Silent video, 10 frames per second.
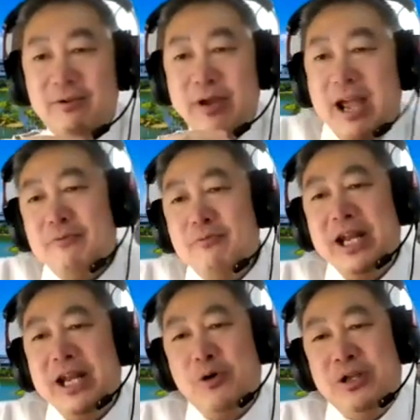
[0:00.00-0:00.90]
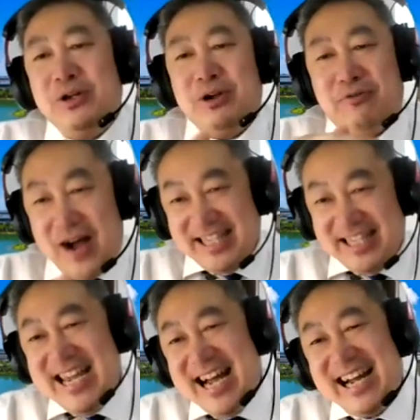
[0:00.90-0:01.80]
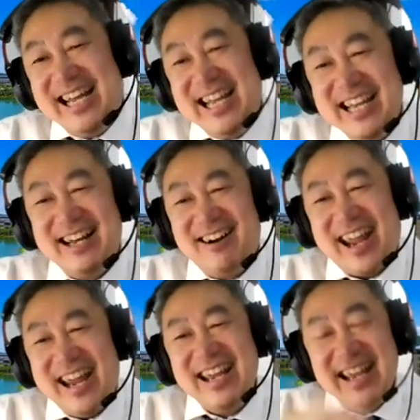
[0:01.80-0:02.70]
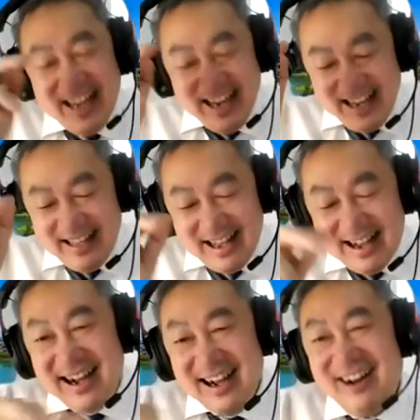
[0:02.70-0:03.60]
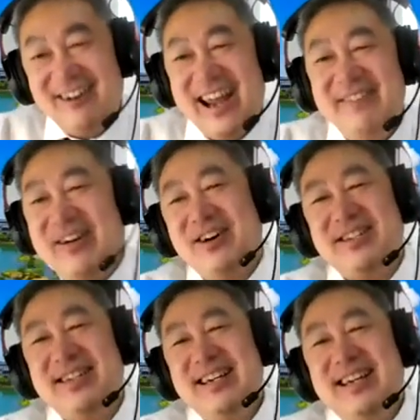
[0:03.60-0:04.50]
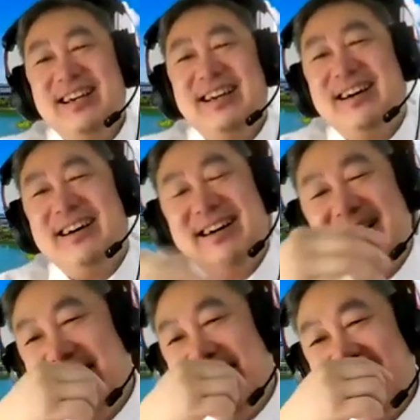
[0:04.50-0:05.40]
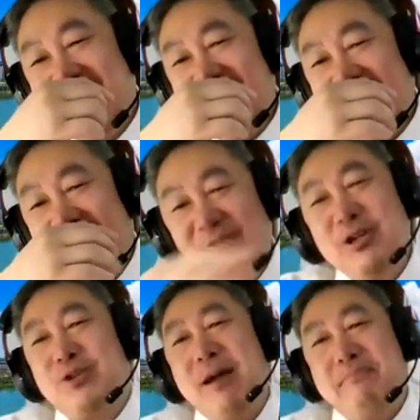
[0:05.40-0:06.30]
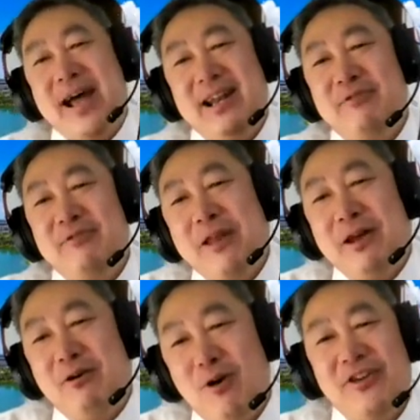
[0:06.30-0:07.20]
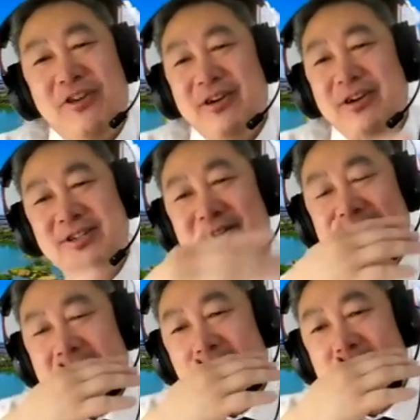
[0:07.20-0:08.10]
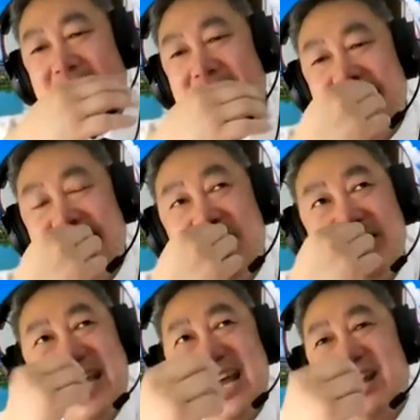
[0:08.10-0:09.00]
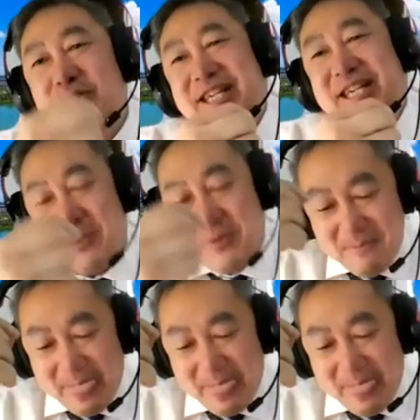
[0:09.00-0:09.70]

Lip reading: we haven't really go into the fast AI, okay? Okay, because I know it's quite bad. If you run out of water, it's not enough, but it's not that critical.